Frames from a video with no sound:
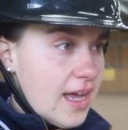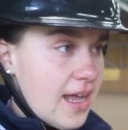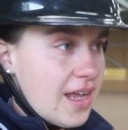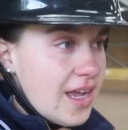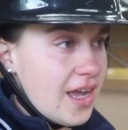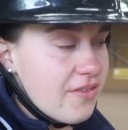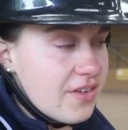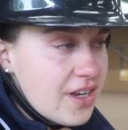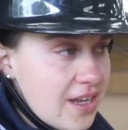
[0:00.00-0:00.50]
and
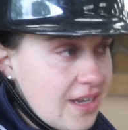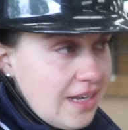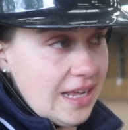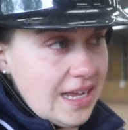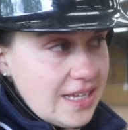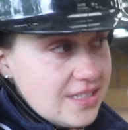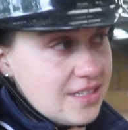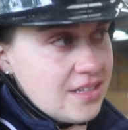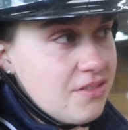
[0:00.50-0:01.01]
I haven't had a
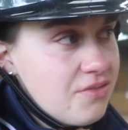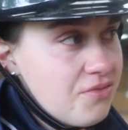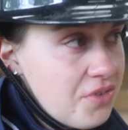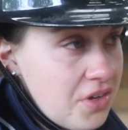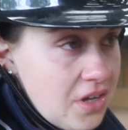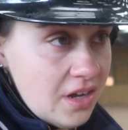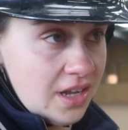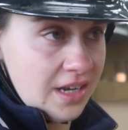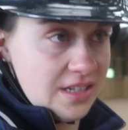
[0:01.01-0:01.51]
lesson
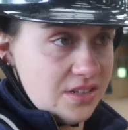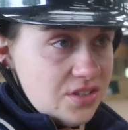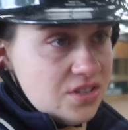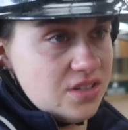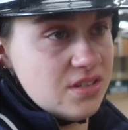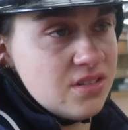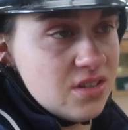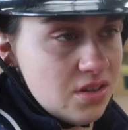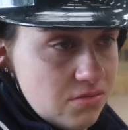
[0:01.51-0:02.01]
for I
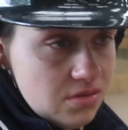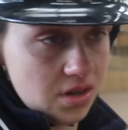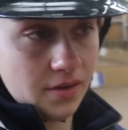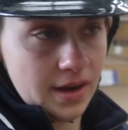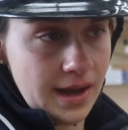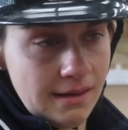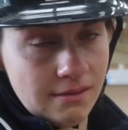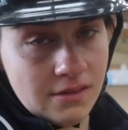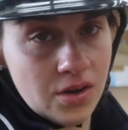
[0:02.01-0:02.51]
literally don't know
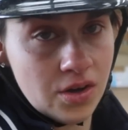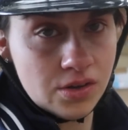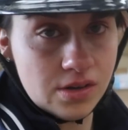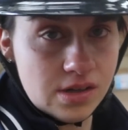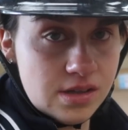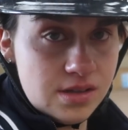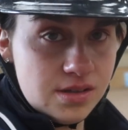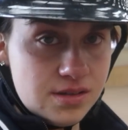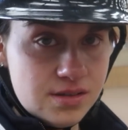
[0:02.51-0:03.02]
how
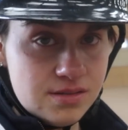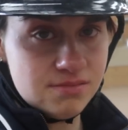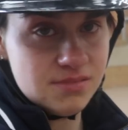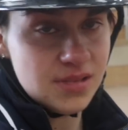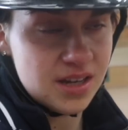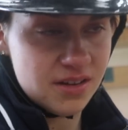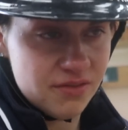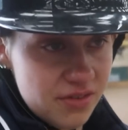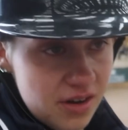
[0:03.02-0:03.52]
long,
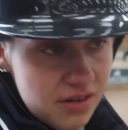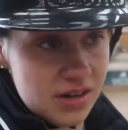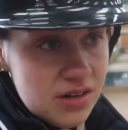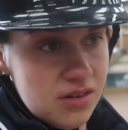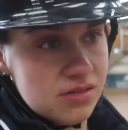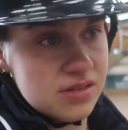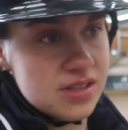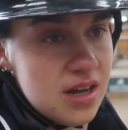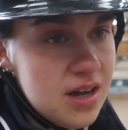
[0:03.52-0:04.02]
like a very
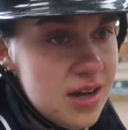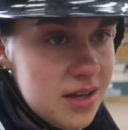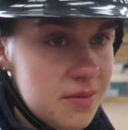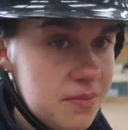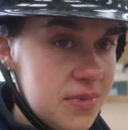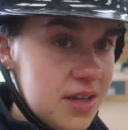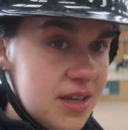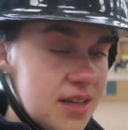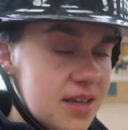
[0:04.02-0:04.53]
long
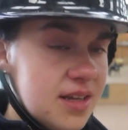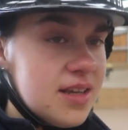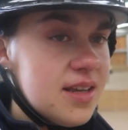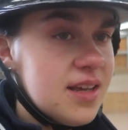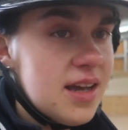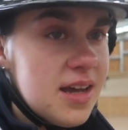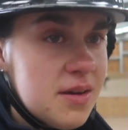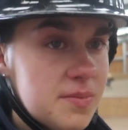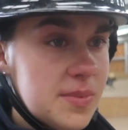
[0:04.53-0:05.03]
time.
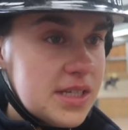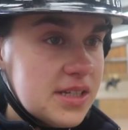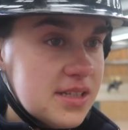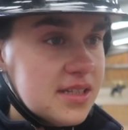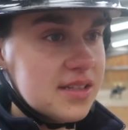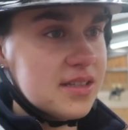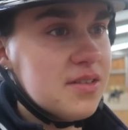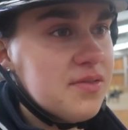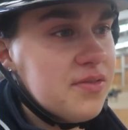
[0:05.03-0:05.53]
And um,
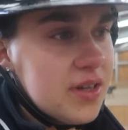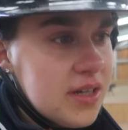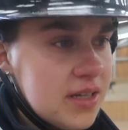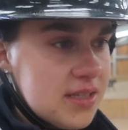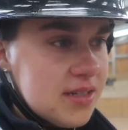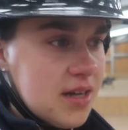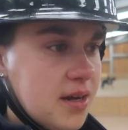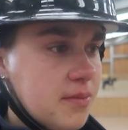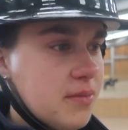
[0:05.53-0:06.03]
because it's the
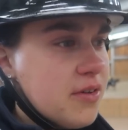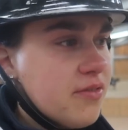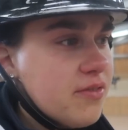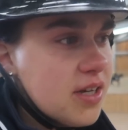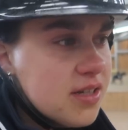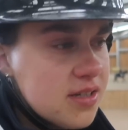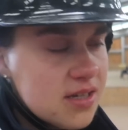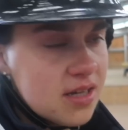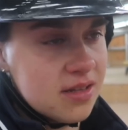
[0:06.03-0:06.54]
first time I've
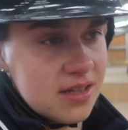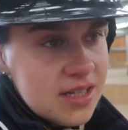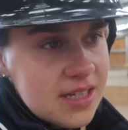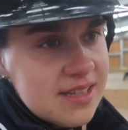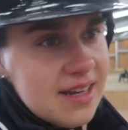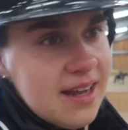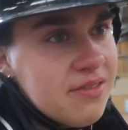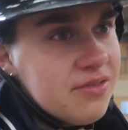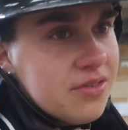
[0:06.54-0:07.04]
like done
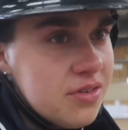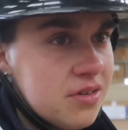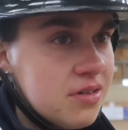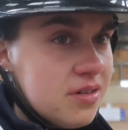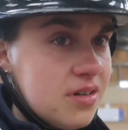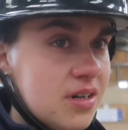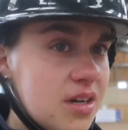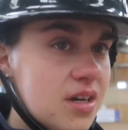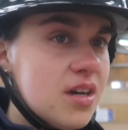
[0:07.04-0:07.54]
this
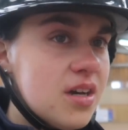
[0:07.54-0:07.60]
level,